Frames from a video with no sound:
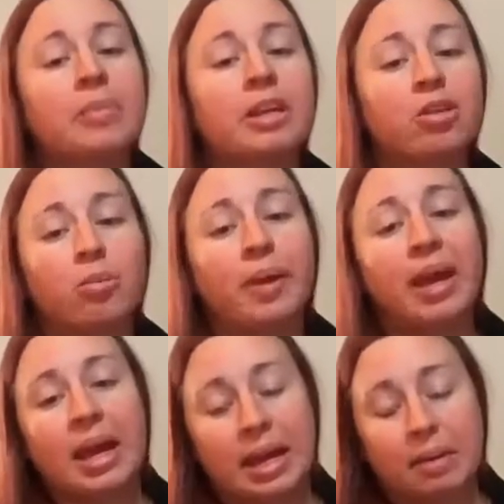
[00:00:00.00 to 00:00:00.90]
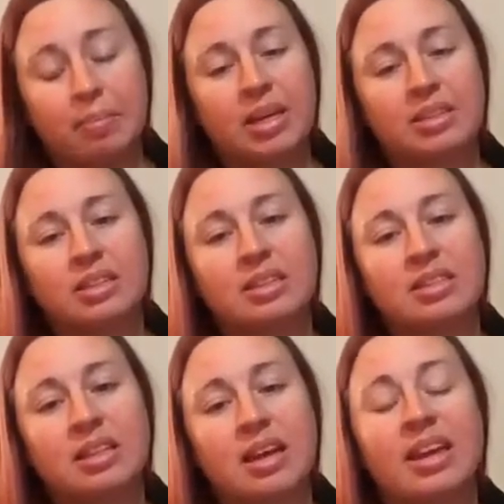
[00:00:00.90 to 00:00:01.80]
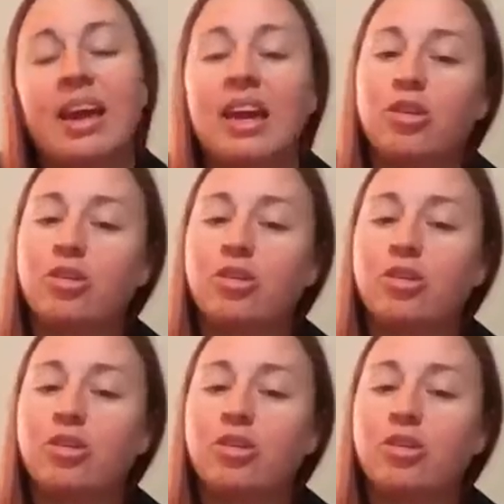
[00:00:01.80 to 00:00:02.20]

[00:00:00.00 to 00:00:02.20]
Now, don't panic, because this isn't like, hey,